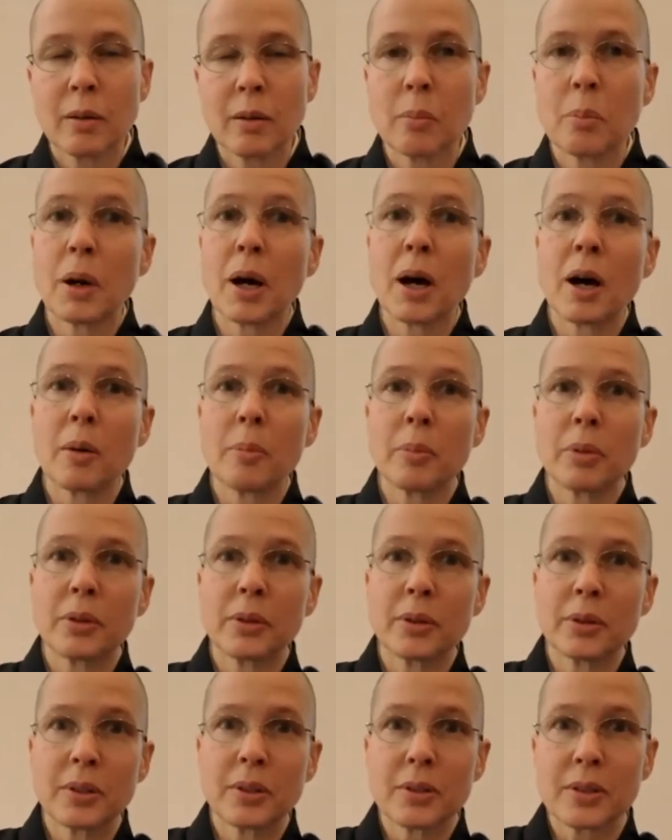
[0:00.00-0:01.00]
bump,
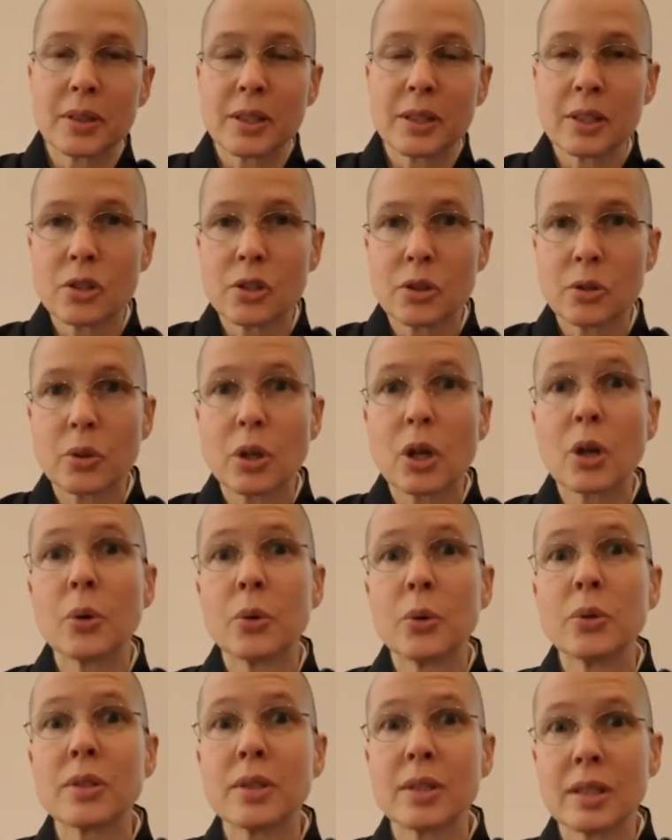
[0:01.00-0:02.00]
or this initial
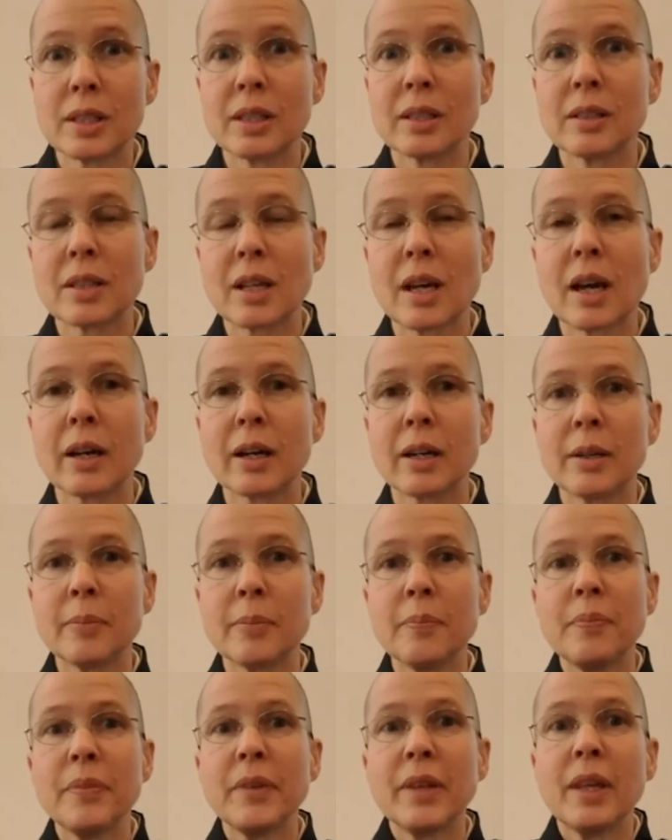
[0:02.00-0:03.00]
coasting time.
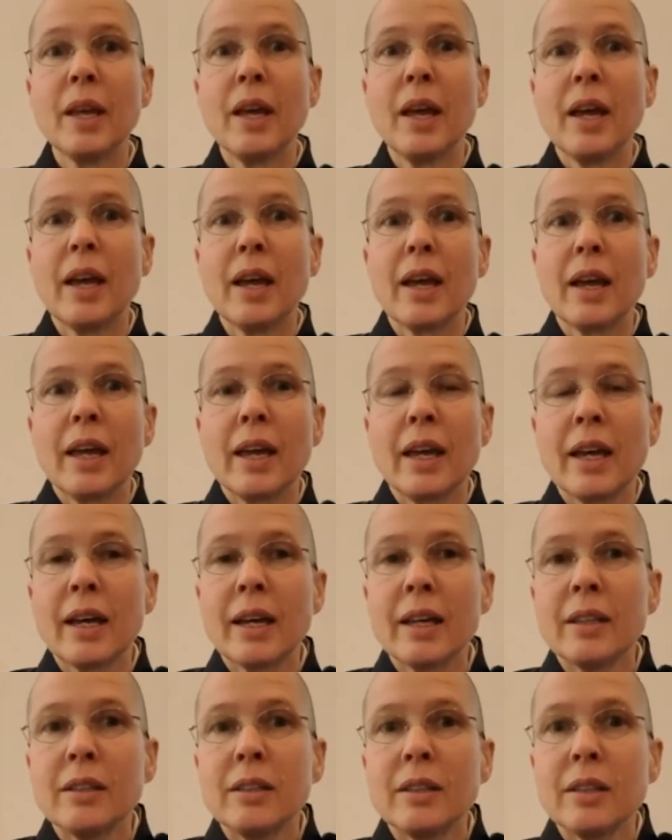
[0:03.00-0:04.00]

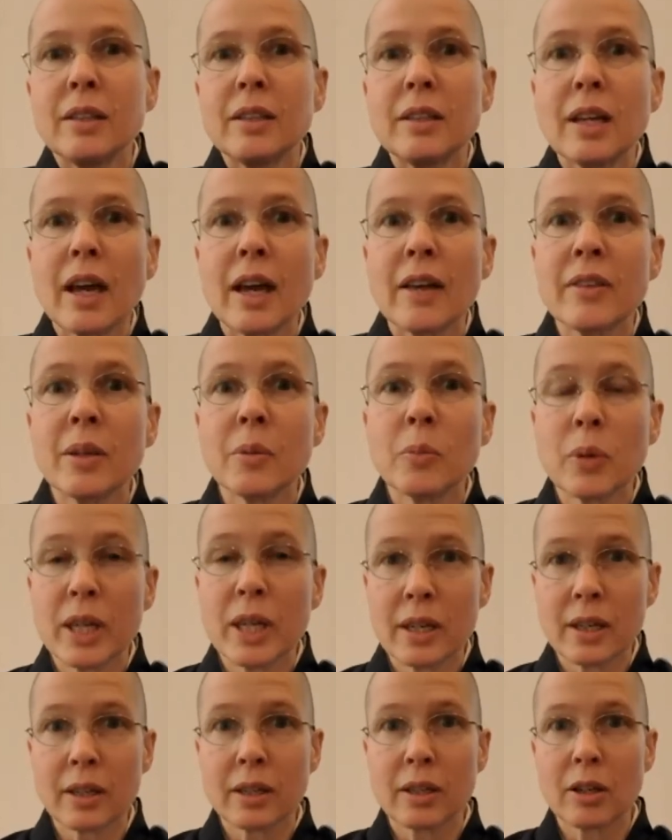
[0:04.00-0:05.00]
And then we
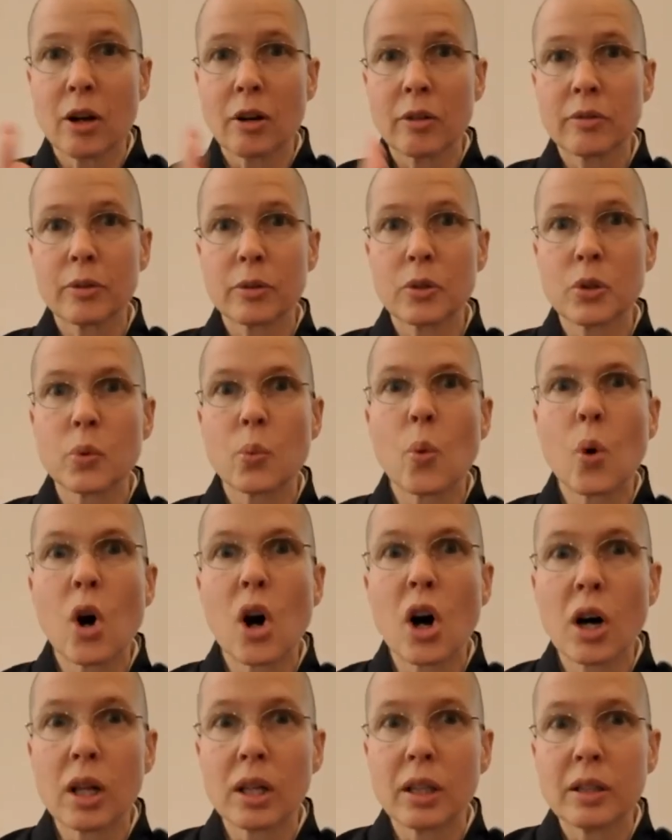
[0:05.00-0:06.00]
hit our first
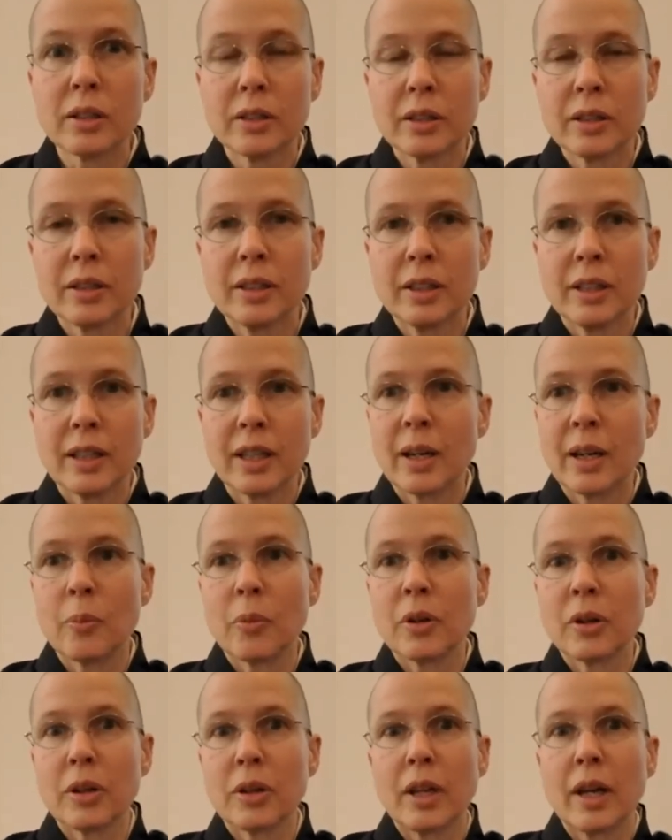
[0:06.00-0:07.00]
wall. And
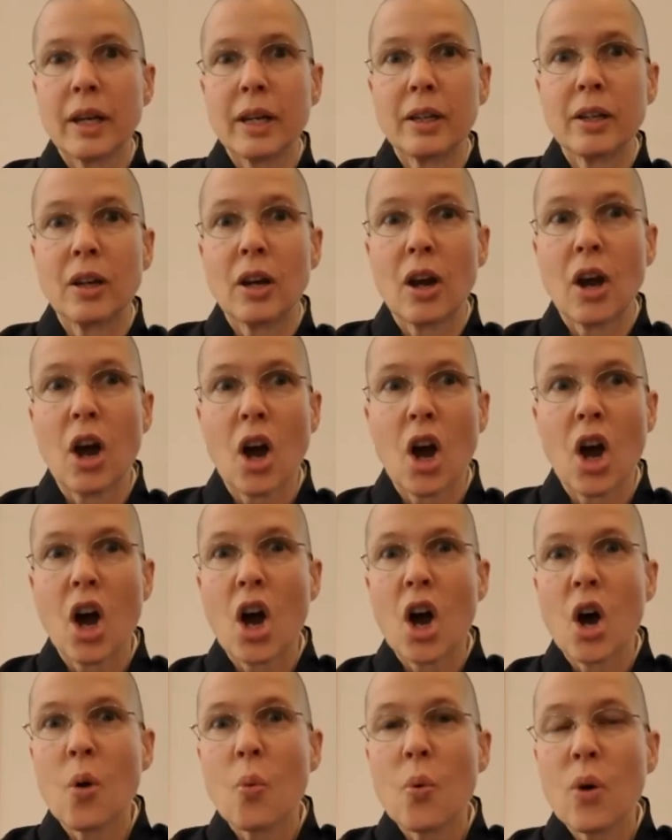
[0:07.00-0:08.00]
we're like,
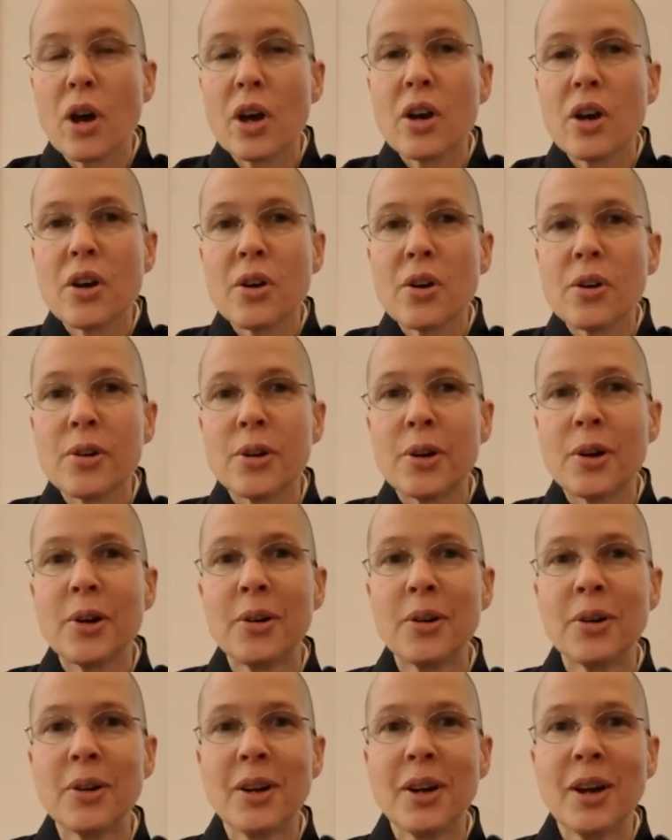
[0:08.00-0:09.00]
whoa,
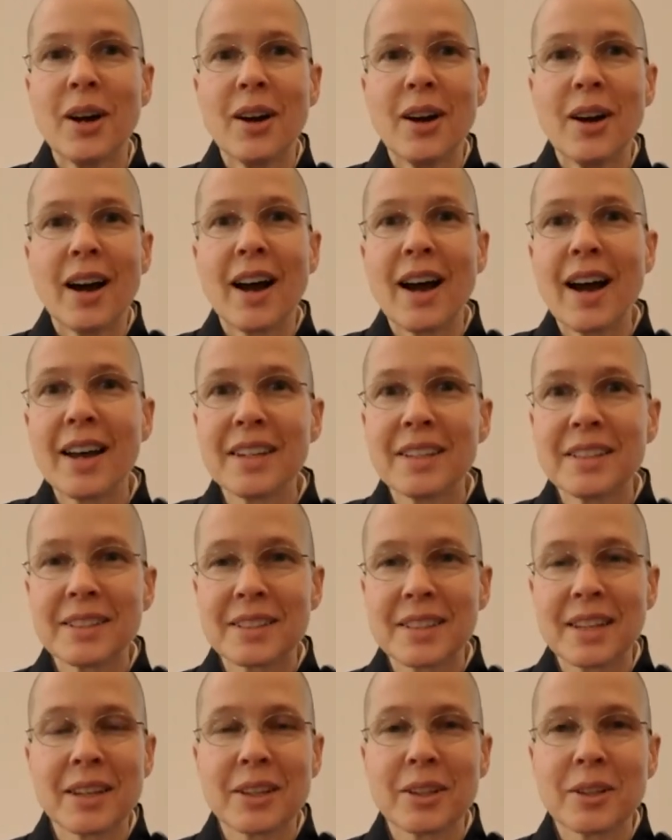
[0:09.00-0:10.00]
I didn't
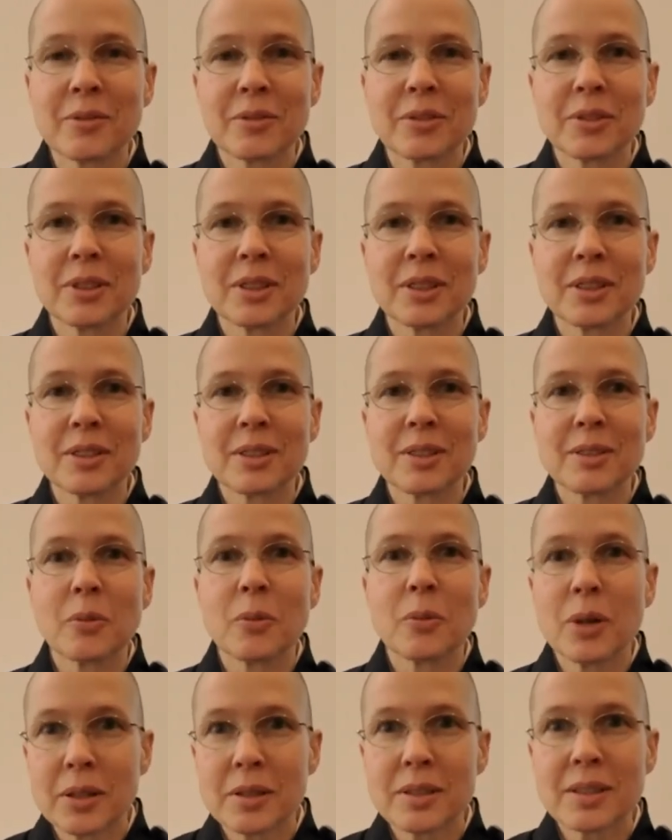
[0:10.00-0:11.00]
sign up for this.
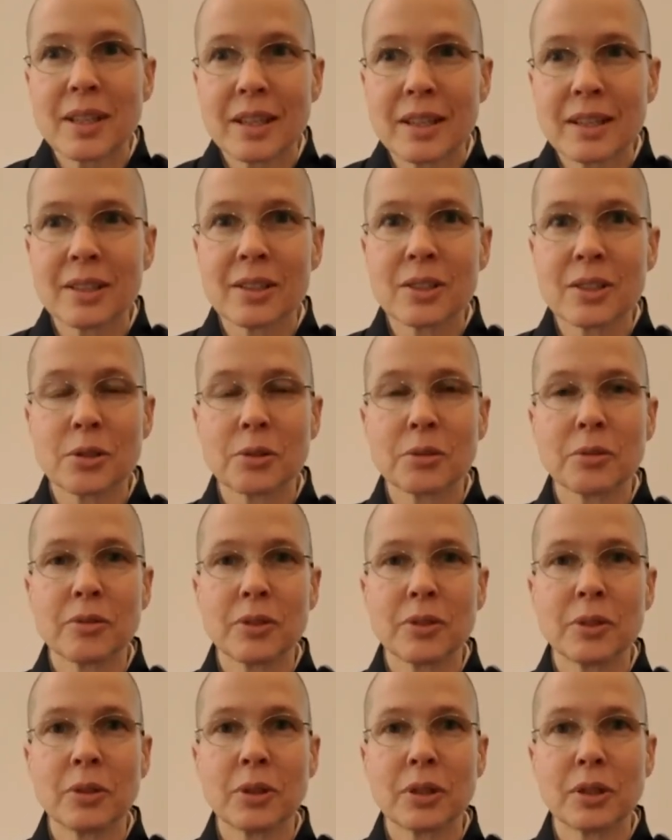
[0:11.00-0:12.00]
Where's that initial
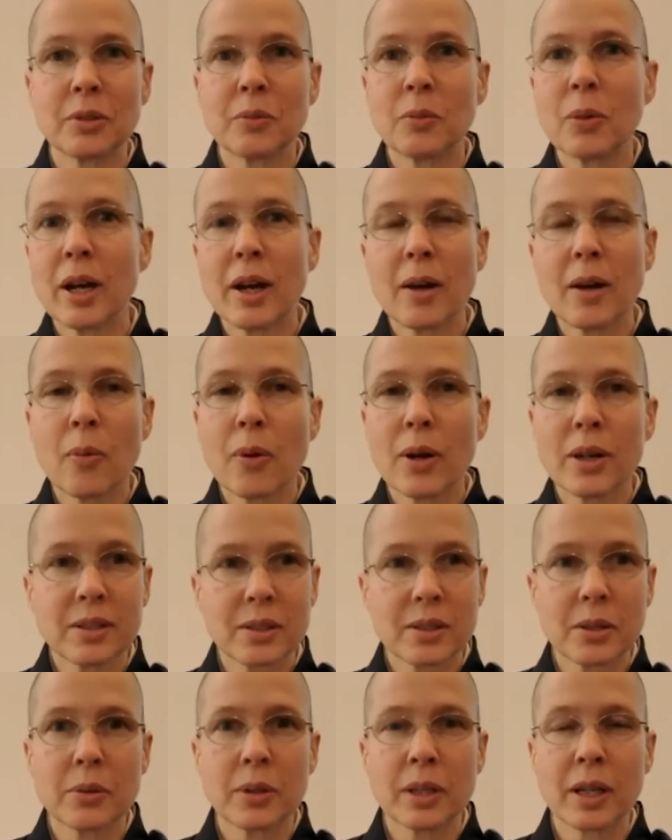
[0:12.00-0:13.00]
feel good? What's
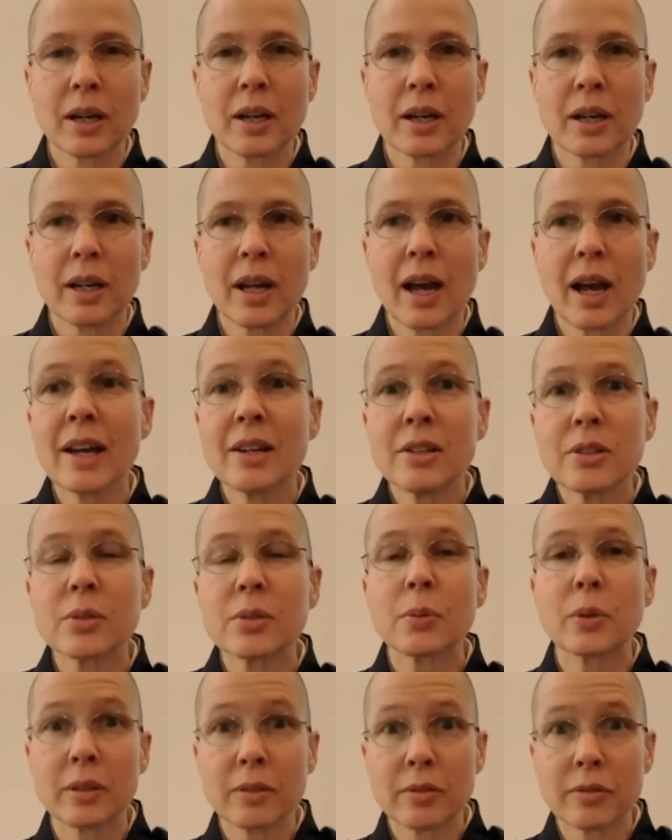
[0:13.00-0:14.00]
going on? I just
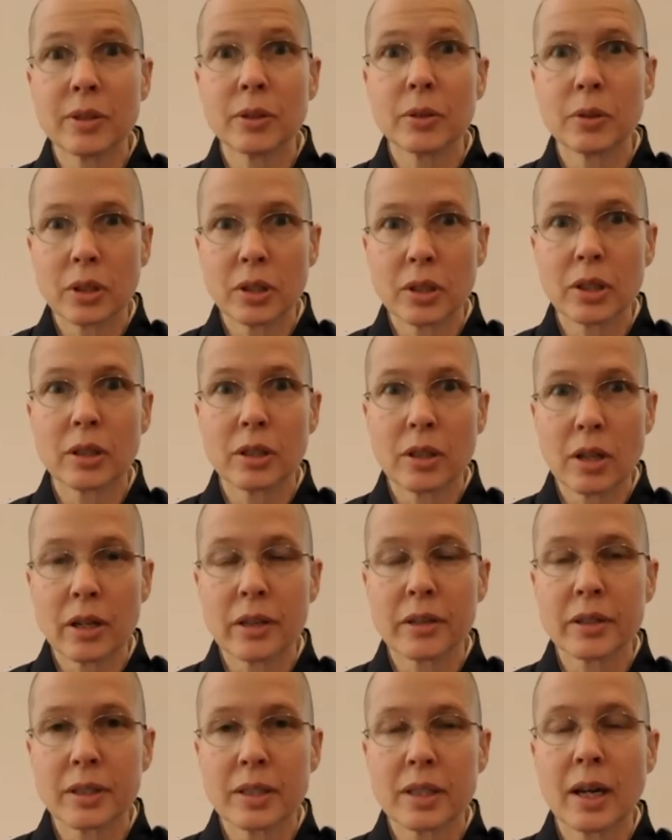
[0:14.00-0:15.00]
want to feel good all
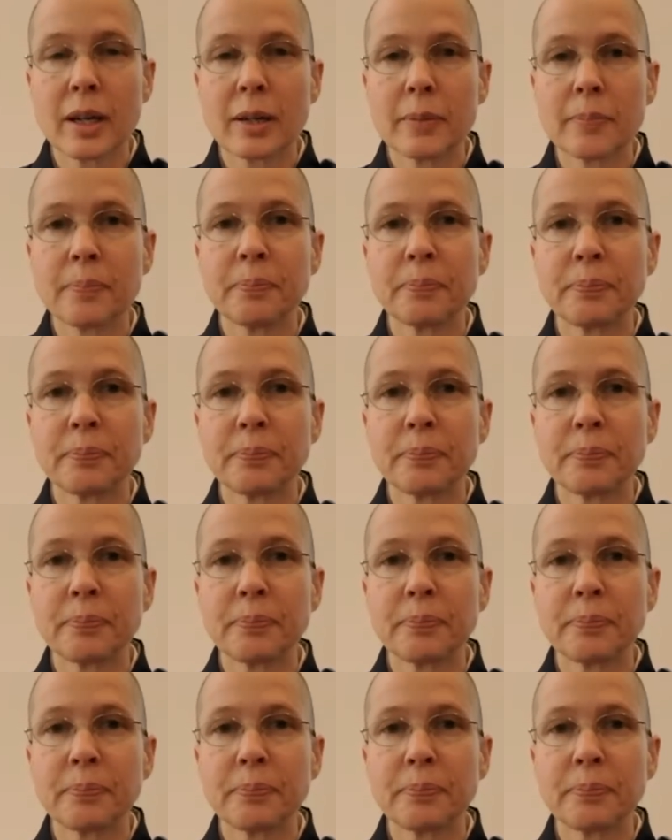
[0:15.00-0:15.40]
the time.